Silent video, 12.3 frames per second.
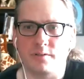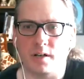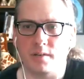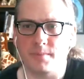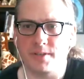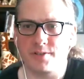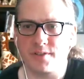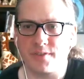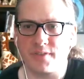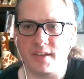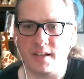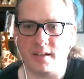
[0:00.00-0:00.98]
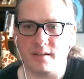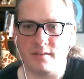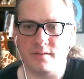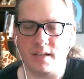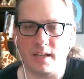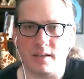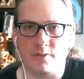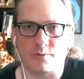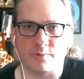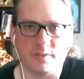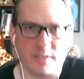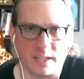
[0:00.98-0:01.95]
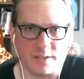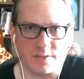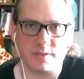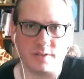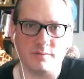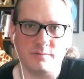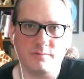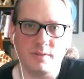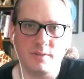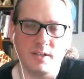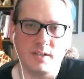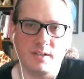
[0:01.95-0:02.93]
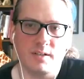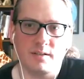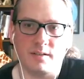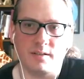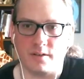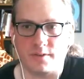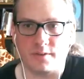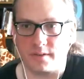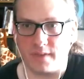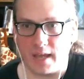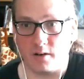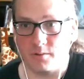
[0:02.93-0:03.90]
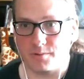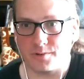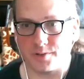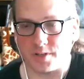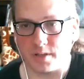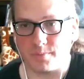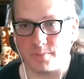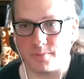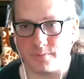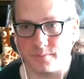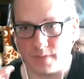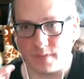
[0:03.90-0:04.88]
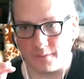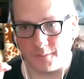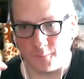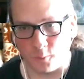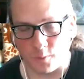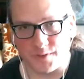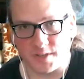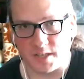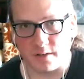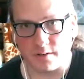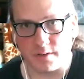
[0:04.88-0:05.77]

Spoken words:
garbage that they drill into you. You know, that ownership, that fourth tier